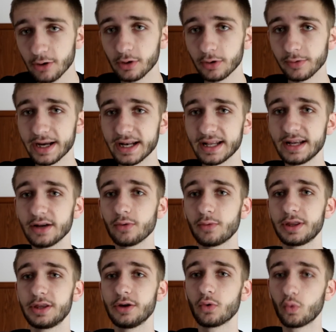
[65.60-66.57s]
one right here
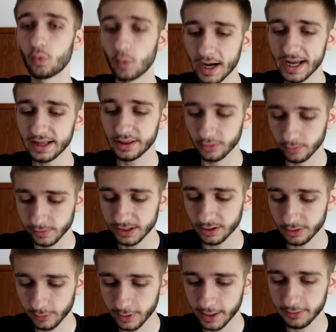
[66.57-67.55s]
with your white The
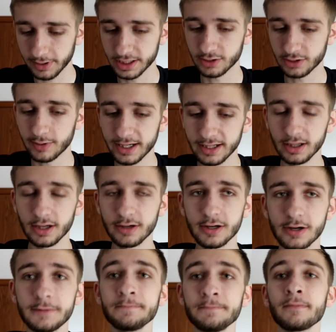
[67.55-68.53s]
Real Ray Ray 20
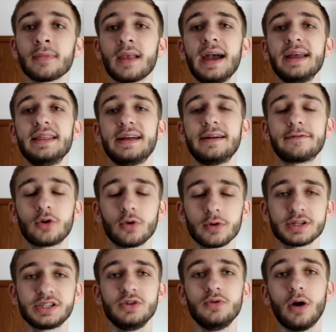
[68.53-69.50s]
logo, and then of
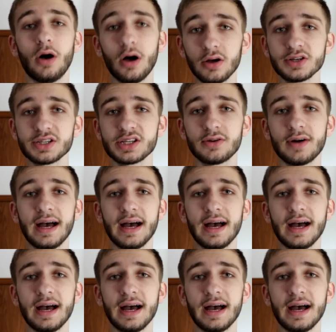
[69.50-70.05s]
course you also